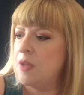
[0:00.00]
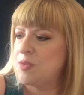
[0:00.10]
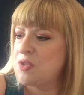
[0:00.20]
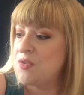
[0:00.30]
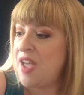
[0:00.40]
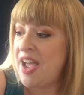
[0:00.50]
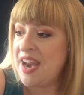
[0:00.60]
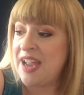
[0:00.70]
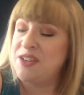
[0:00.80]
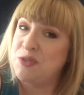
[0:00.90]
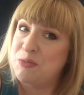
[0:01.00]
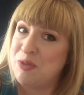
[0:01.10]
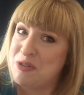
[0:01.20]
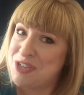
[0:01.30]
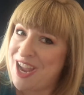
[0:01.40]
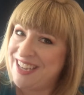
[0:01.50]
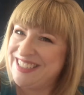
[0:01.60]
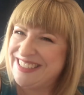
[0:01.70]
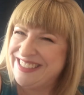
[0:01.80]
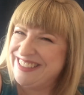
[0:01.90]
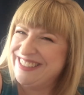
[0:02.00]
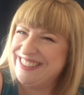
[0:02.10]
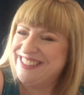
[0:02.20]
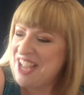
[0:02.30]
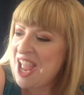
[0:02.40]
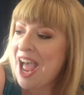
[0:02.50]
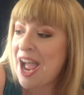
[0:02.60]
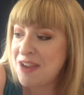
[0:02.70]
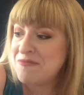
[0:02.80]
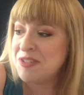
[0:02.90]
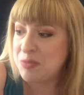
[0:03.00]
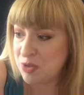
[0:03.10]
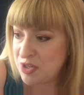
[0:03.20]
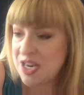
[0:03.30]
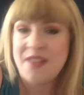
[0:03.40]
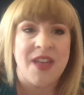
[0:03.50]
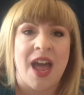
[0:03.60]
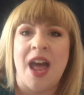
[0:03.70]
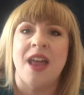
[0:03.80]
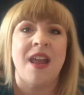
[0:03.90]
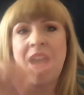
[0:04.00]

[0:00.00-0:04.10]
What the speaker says: So that I do splurge on. I will splurge on that